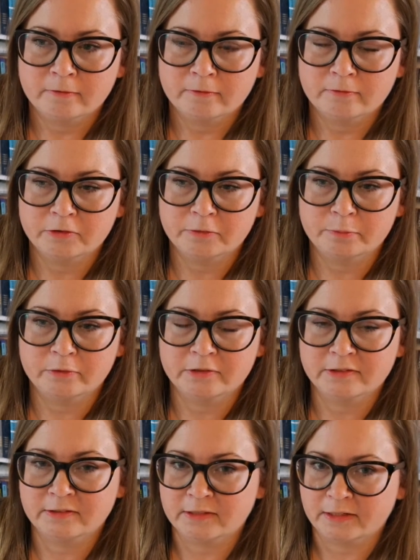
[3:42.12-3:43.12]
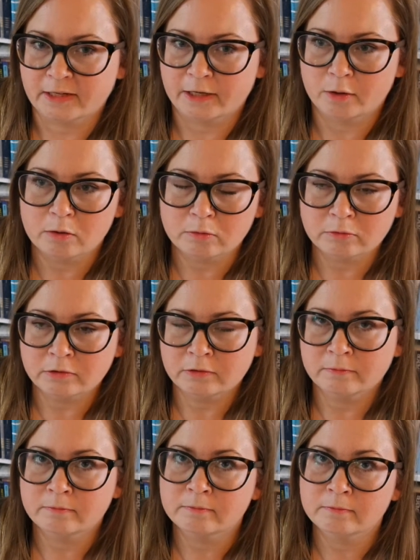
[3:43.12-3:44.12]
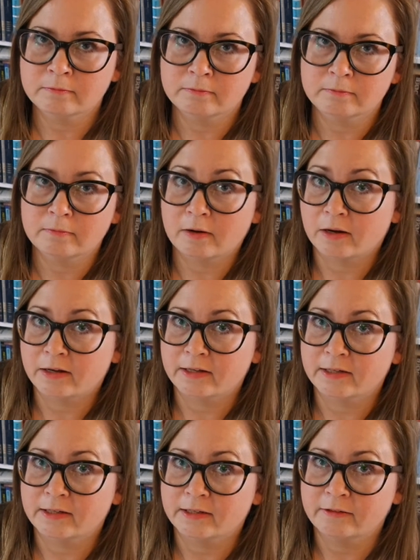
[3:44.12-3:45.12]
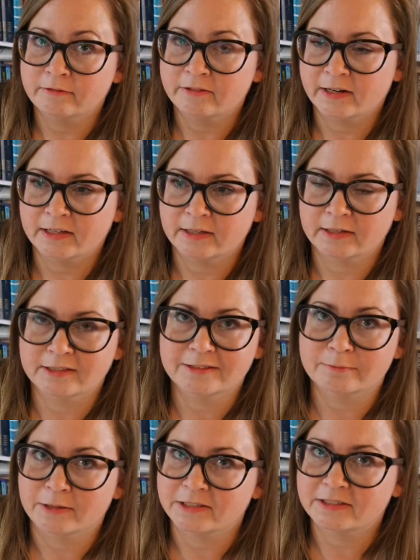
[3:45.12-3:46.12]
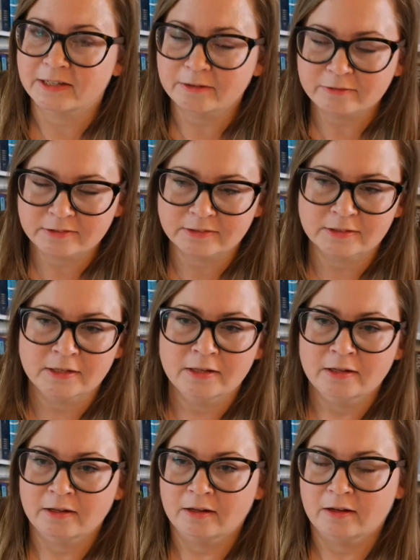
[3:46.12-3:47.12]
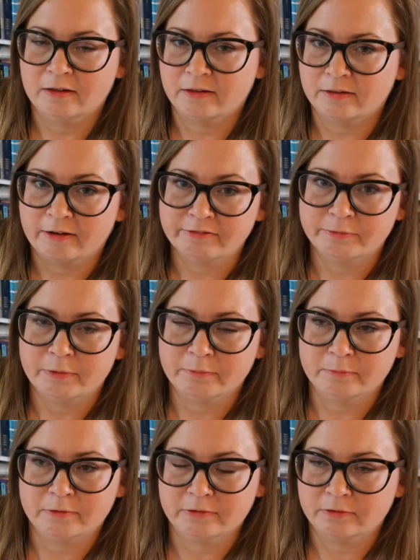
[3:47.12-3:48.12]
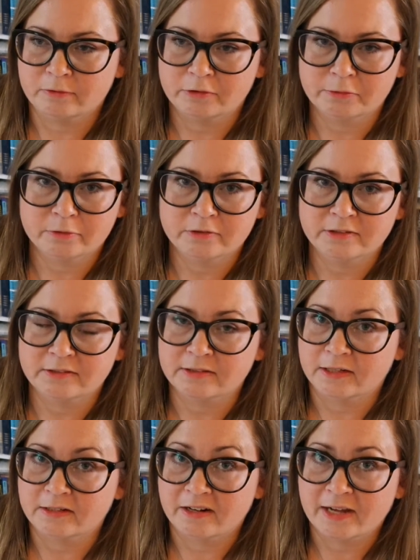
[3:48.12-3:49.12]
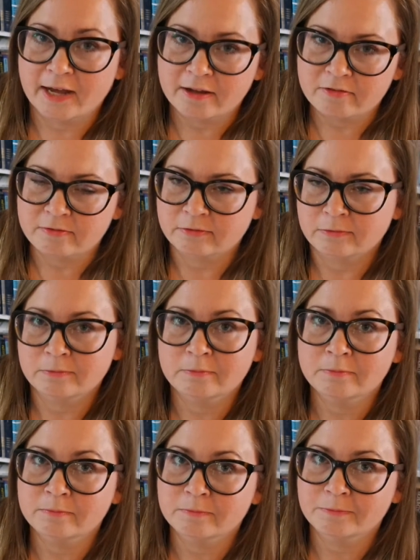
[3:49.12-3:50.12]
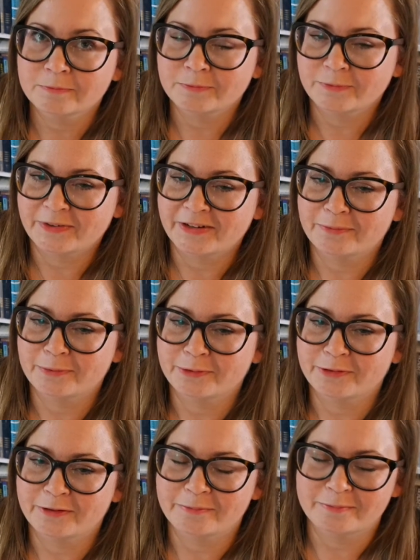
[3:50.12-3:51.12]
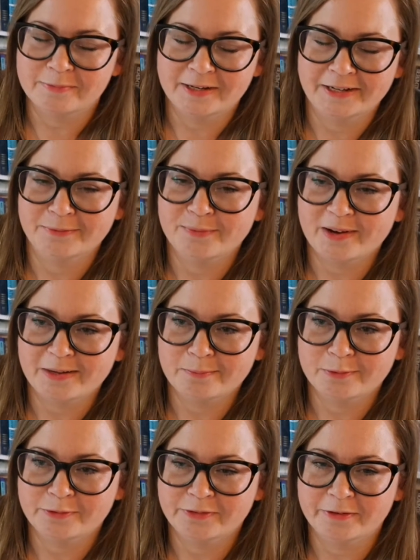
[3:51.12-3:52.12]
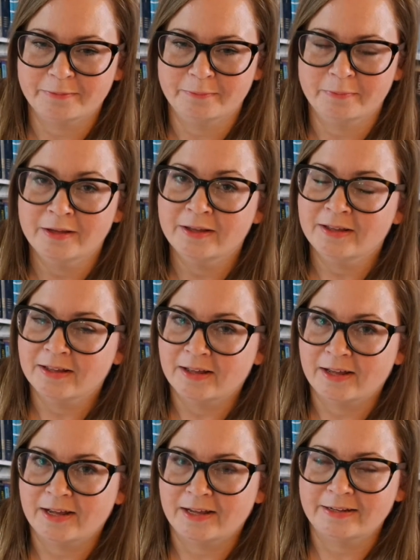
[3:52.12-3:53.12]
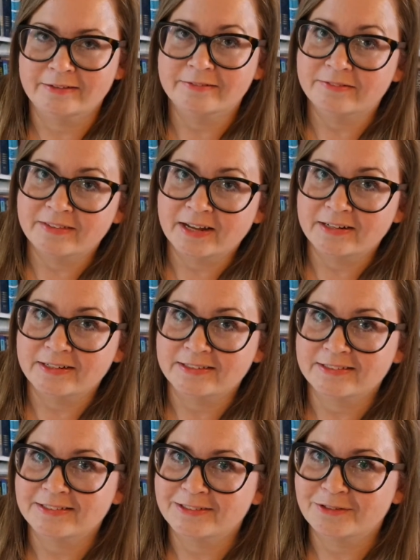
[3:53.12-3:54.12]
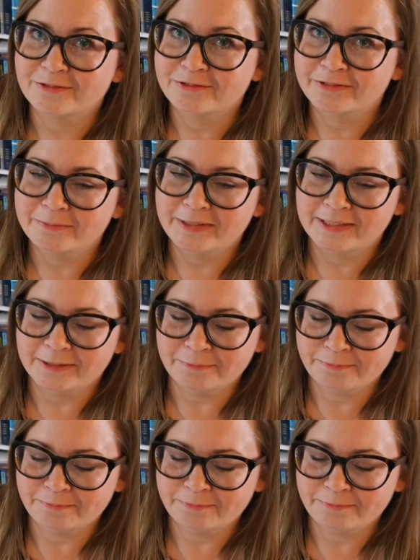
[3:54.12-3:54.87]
For the books that I own, my tracking is my shelves. I remember all the books that I have, where I bought them and why I bought them, and that is enough for me.